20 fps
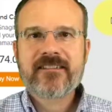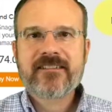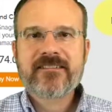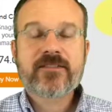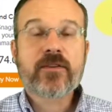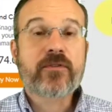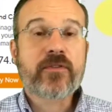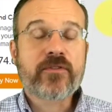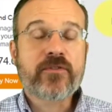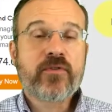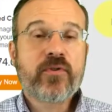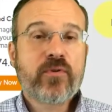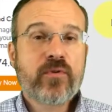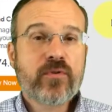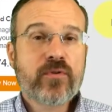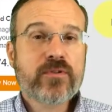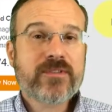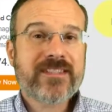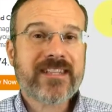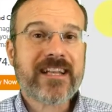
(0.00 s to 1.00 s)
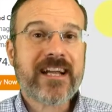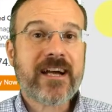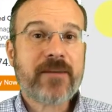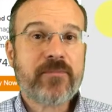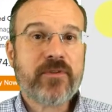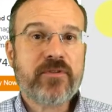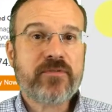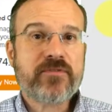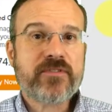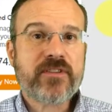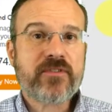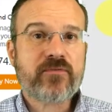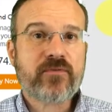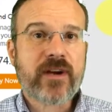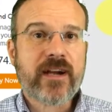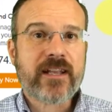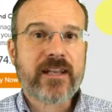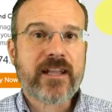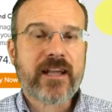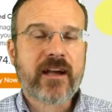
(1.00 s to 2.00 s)
So the tools that I'm using
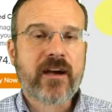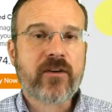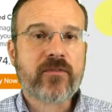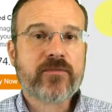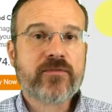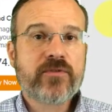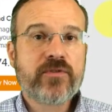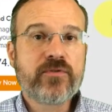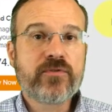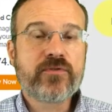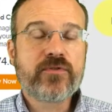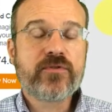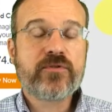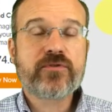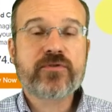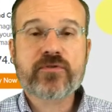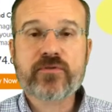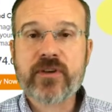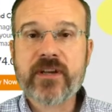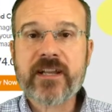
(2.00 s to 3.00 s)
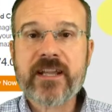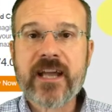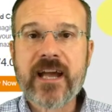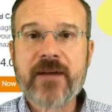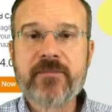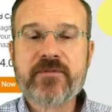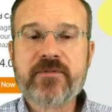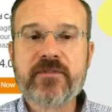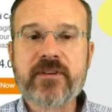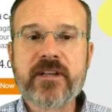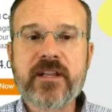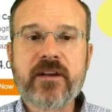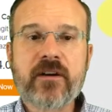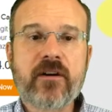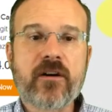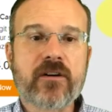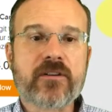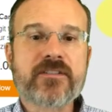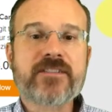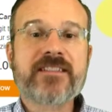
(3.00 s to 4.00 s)
right now to do screen capturing
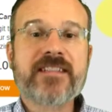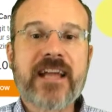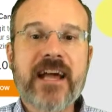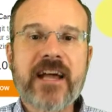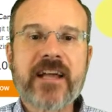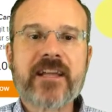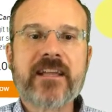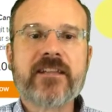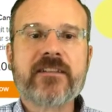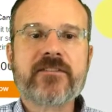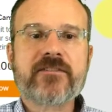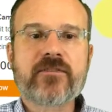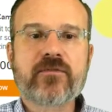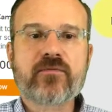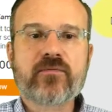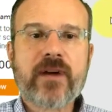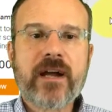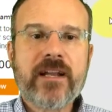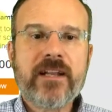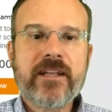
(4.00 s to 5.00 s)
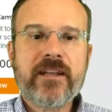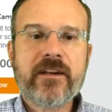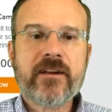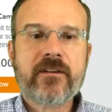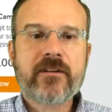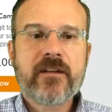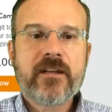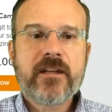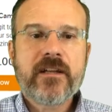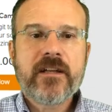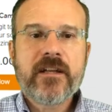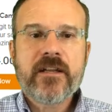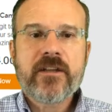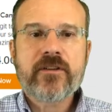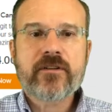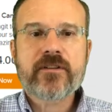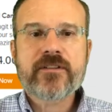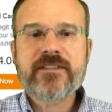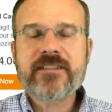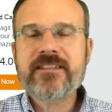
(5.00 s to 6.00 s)
are Snagit. So right here,
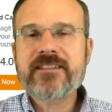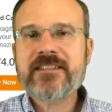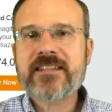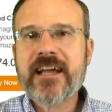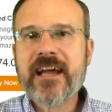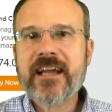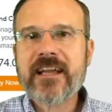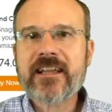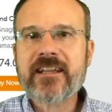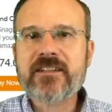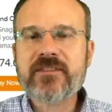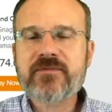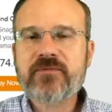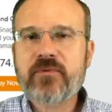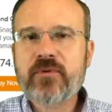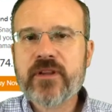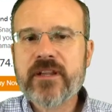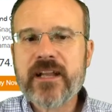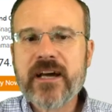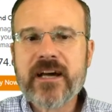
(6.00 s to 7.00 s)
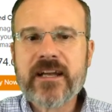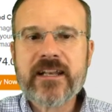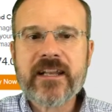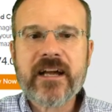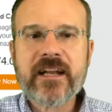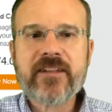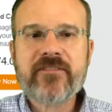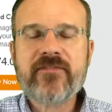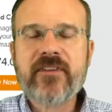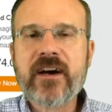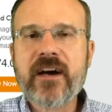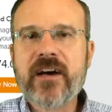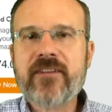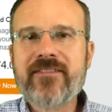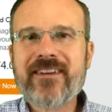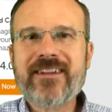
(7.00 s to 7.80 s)
you can see Snagit is $49.95.